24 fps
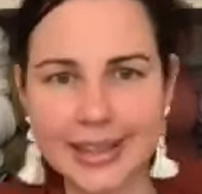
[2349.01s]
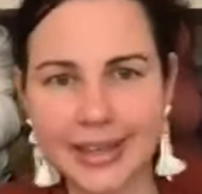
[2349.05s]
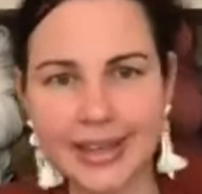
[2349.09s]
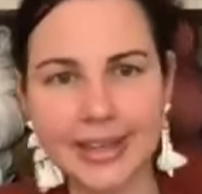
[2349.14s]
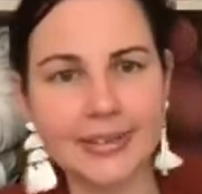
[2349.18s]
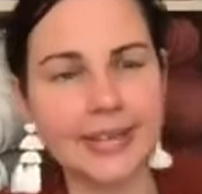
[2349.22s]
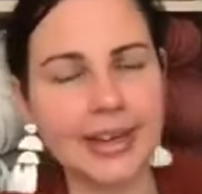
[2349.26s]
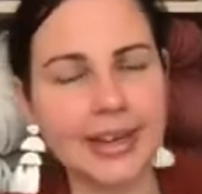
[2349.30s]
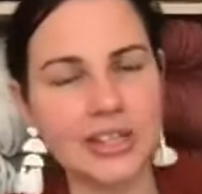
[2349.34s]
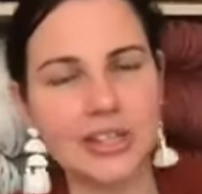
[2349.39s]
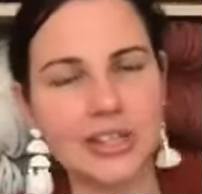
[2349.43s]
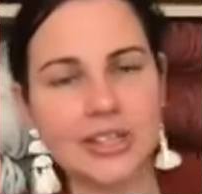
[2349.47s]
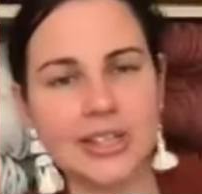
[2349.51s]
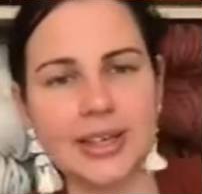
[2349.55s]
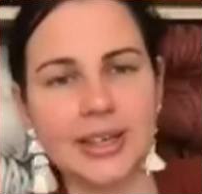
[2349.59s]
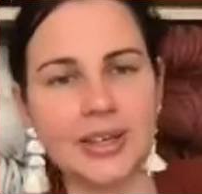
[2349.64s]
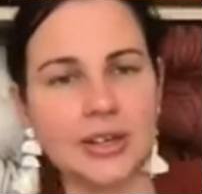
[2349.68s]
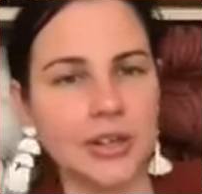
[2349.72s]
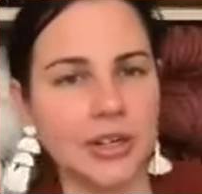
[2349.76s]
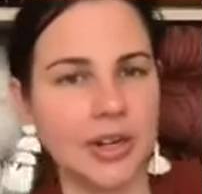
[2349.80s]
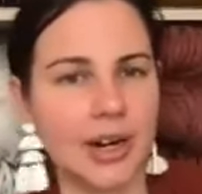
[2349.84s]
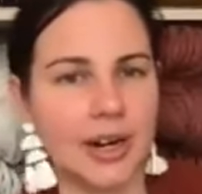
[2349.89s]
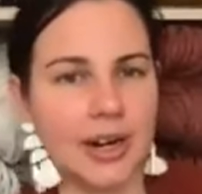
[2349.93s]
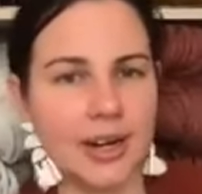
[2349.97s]
You've actually
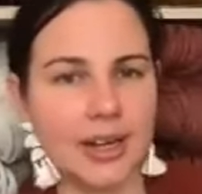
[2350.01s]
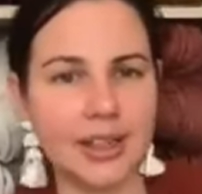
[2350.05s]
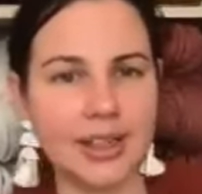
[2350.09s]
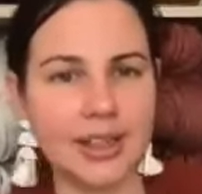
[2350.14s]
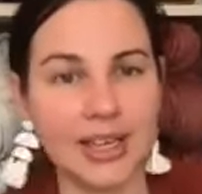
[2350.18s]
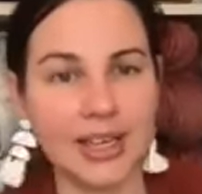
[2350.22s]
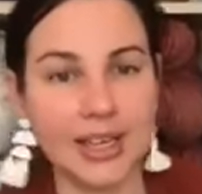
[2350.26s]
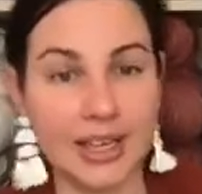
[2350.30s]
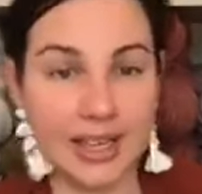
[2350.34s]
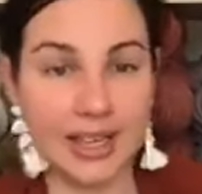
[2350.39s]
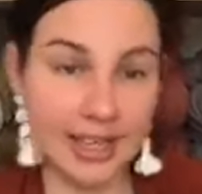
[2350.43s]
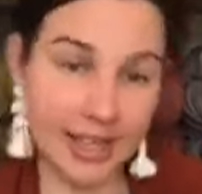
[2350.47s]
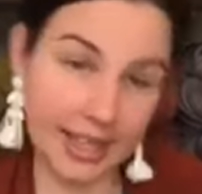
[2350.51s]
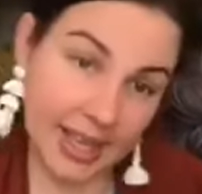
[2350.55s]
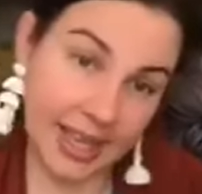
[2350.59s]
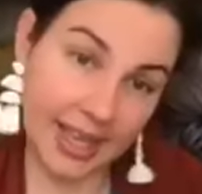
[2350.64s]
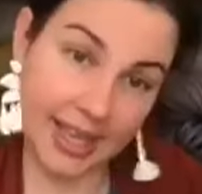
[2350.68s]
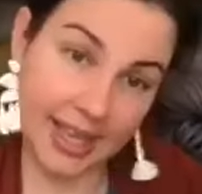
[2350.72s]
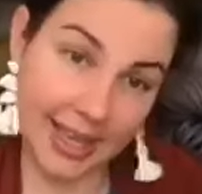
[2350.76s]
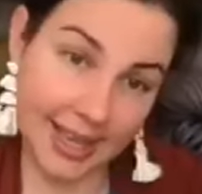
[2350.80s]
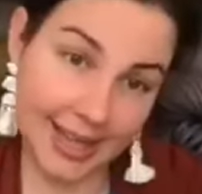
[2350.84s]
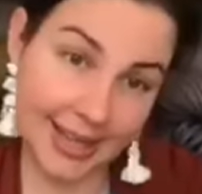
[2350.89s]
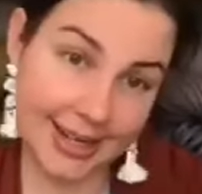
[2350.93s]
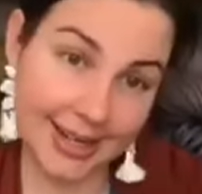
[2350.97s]
got the
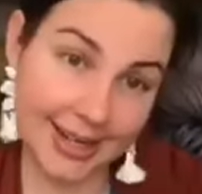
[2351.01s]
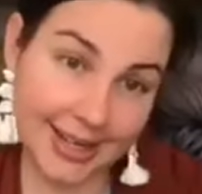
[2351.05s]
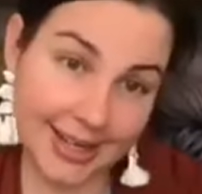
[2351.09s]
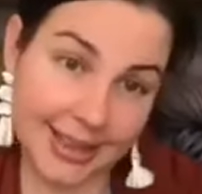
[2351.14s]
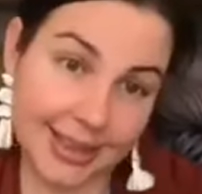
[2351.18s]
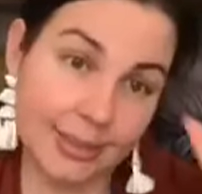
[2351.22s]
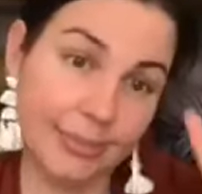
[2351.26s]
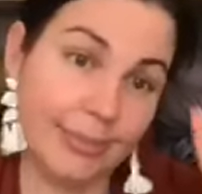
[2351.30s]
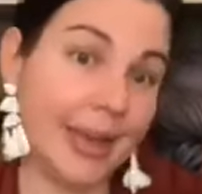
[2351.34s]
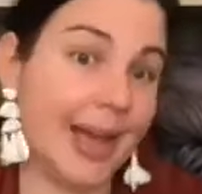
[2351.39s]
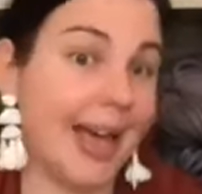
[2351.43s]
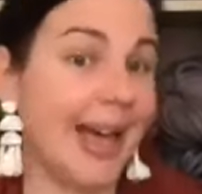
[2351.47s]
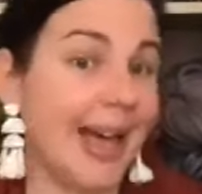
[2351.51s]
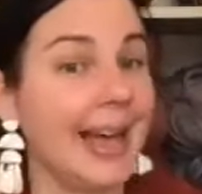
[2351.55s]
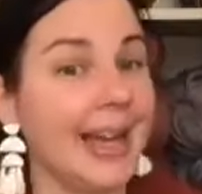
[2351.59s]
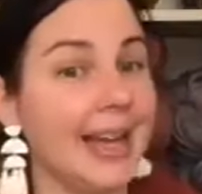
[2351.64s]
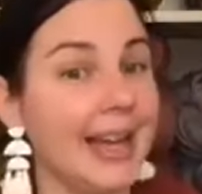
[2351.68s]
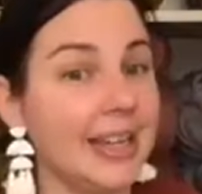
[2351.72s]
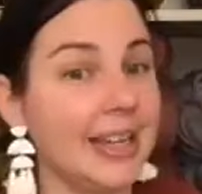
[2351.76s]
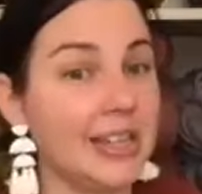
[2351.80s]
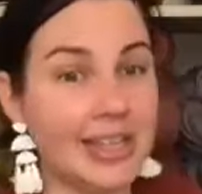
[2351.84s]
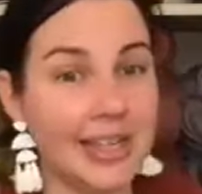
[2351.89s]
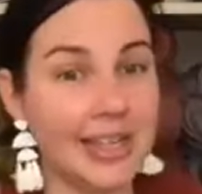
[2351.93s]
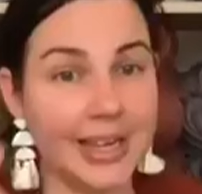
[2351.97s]
kit in the bag
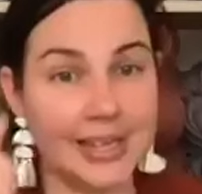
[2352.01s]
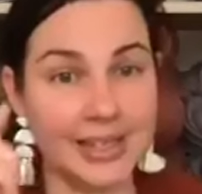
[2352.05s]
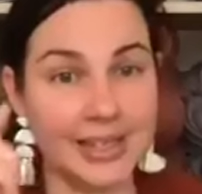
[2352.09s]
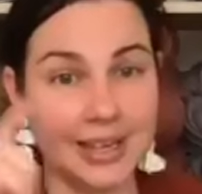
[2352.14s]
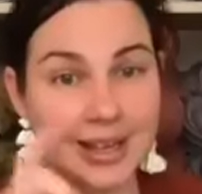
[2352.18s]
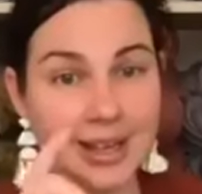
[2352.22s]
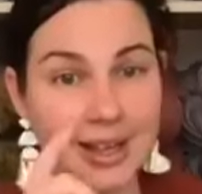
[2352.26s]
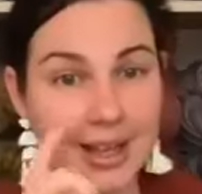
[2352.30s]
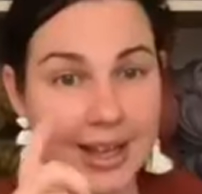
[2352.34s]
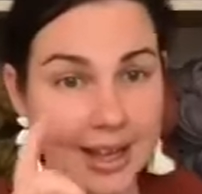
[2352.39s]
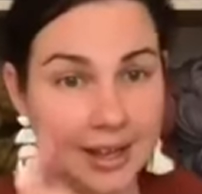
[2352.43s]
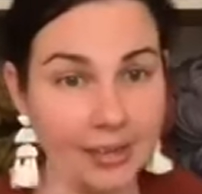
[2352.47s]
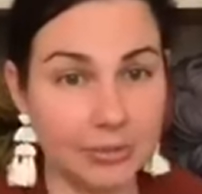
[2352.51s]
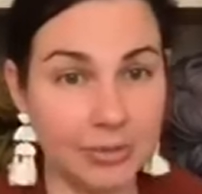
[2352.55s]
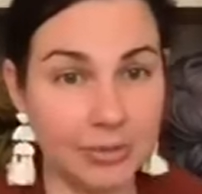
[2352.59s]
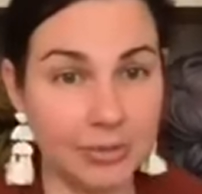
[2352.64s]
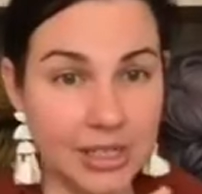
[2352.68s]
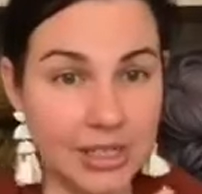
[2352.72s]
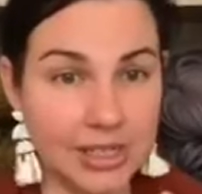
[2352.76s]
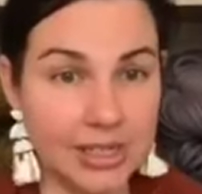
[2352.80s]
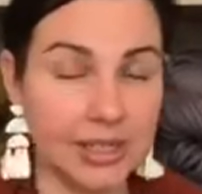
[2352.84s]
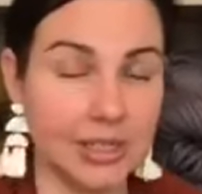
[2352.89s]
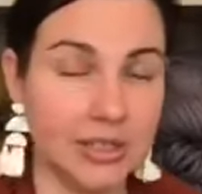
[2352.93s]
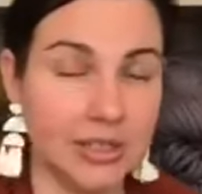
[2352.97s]
actually has a card
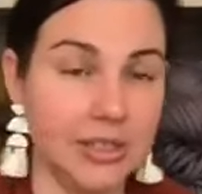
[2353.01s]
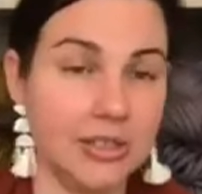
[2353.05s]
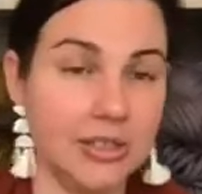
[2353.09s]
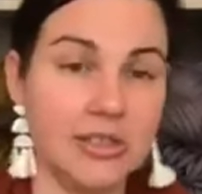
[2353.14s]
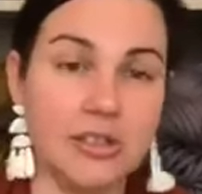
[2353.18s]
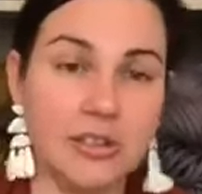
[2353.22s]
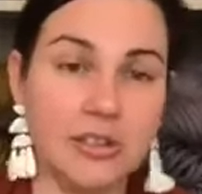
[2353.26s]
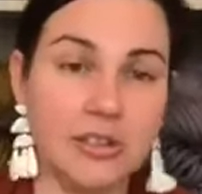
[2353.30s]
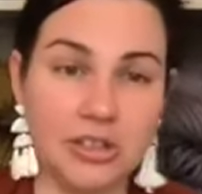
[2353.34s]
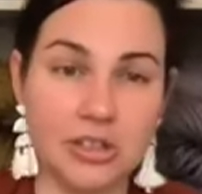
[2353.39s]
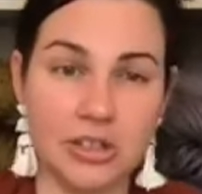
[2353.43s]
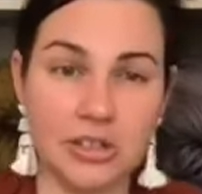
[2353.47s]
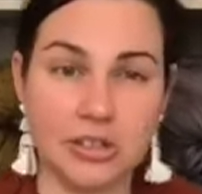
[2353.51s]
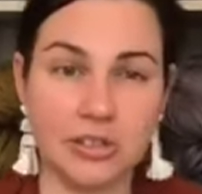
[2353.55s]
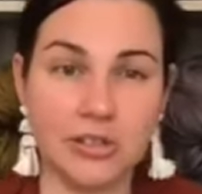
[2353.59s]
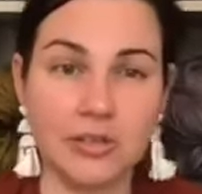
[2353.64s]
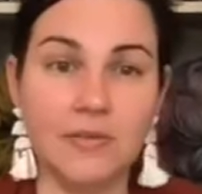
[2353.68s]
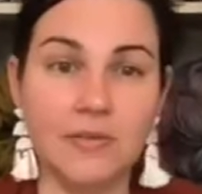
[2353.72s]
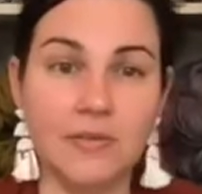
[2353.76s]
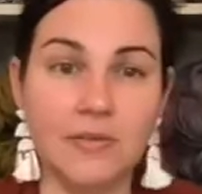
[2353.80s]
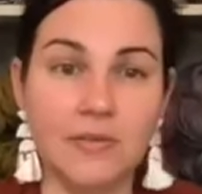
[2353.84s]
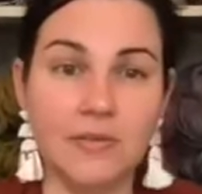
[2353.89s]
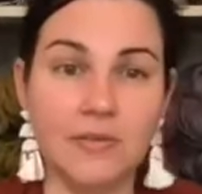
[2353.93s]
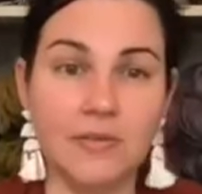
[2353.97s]
which takes you to
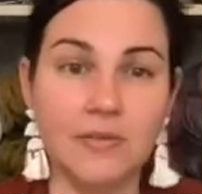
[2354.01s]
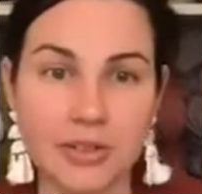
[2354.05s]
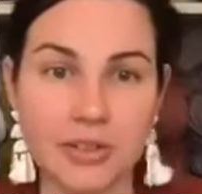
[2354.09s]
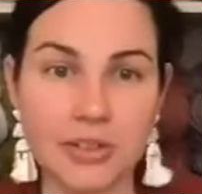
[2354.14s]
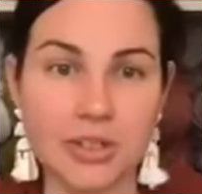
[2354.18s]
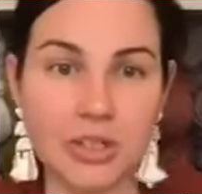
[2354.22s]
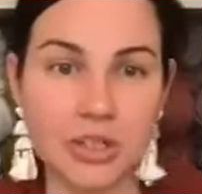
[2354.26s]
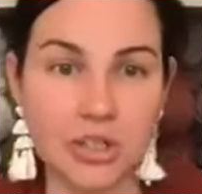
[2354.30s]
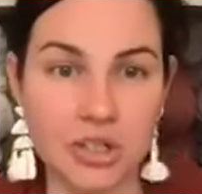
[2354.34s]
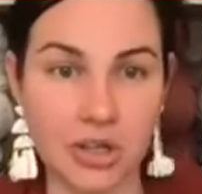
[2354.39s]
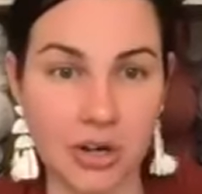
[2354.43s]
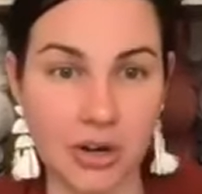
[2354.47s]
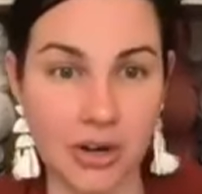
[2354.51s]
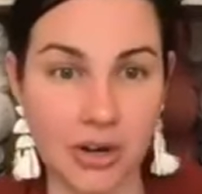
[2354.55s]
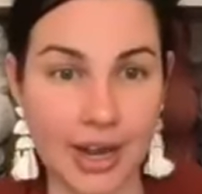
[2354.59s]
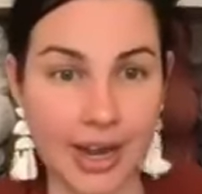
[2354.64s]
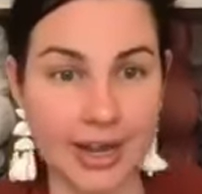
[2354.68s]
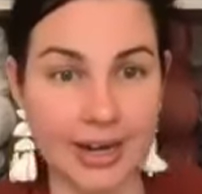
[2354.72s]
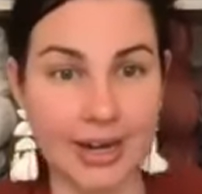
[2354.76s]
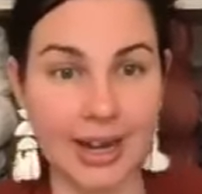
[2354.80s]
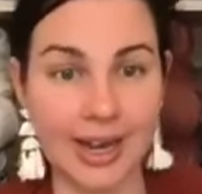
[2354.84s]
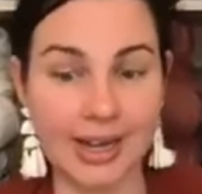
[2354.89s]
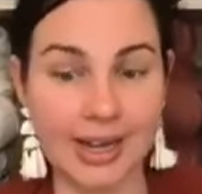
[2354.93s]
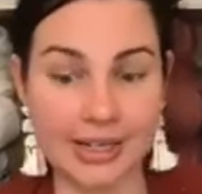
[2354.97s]
videos to show how
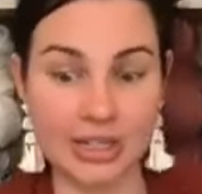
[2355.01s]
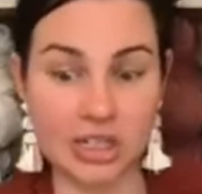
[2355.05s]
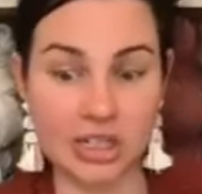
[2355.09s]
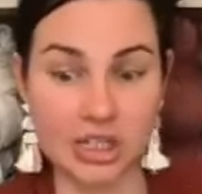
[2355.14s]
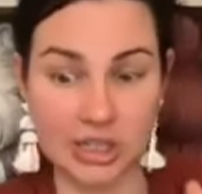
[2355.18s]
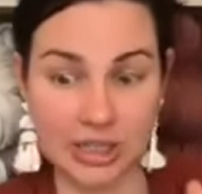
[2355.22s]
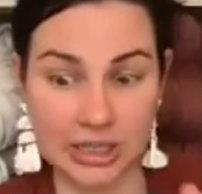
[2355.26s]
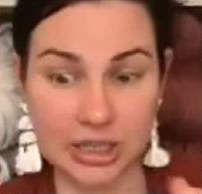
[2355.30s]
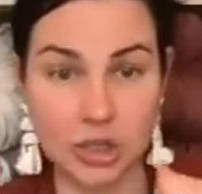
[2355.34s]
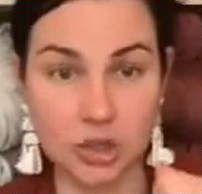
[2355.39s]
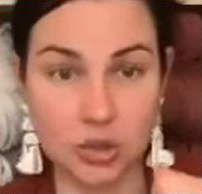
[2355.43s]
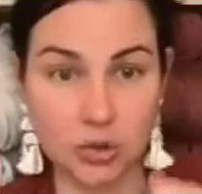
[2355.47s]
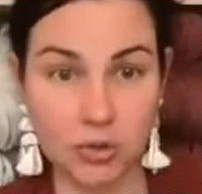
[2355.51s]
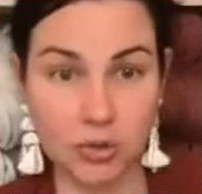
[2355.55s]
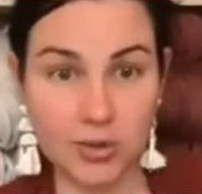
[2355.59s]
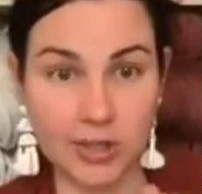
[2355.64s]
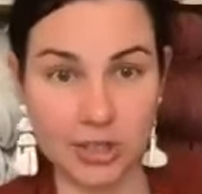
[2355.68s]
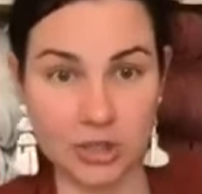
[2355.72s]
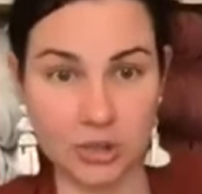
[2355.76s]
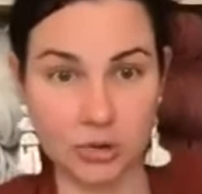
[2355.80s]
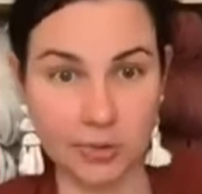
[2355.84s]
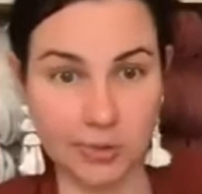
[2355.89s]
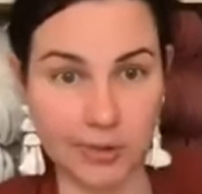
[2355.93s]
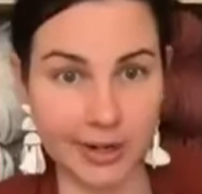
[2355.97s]
to actually do the
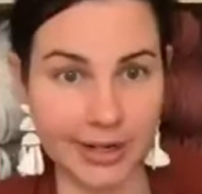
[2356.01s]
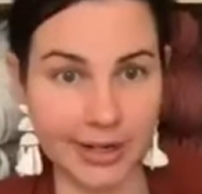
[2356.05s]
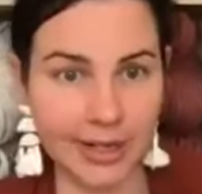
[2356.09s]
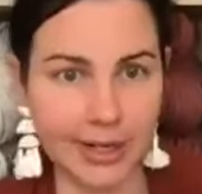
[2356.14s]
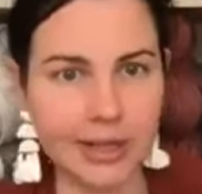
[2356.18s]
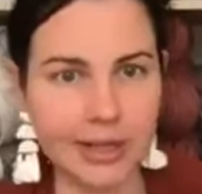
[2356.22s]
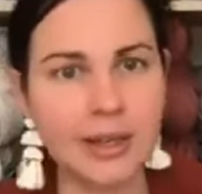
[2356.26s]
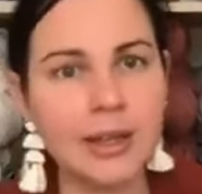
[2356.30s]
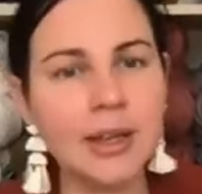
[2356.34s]
joining,